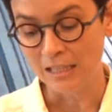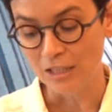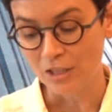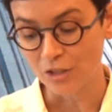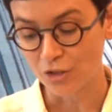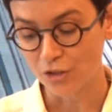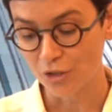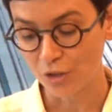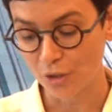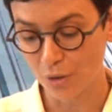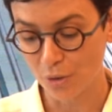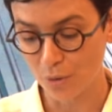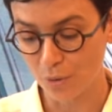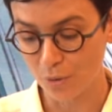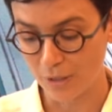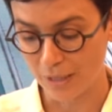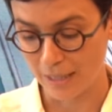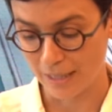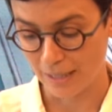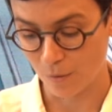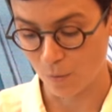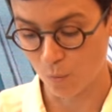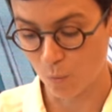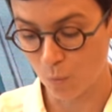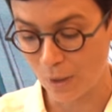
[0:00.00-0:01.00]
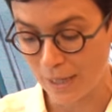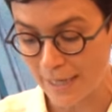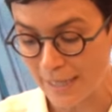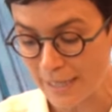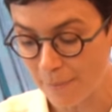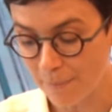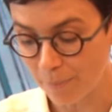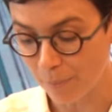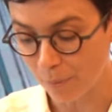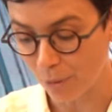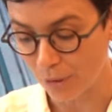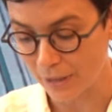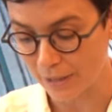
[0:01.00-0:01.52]
So one
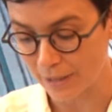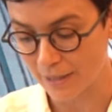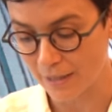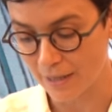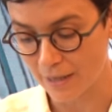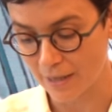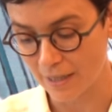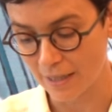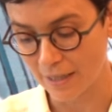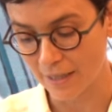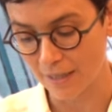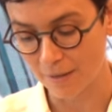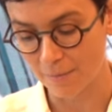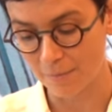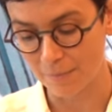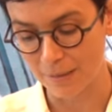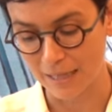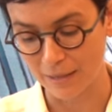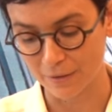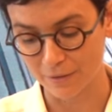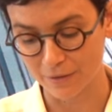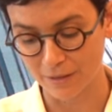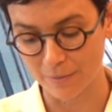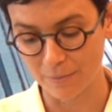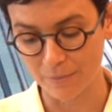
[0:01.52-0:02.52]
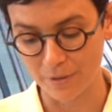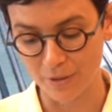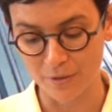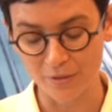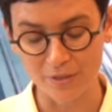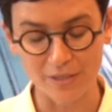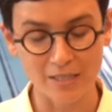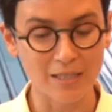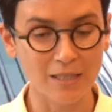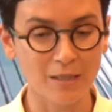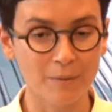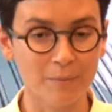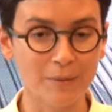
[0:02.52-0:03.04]
important thing about the
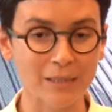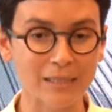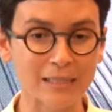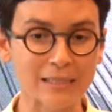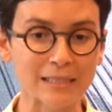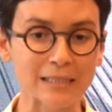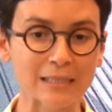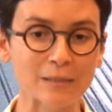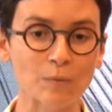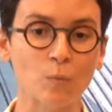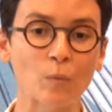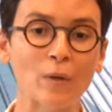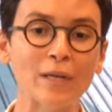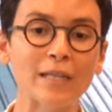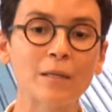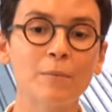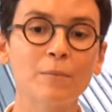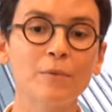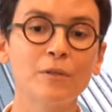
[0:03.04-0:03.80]
museum is when the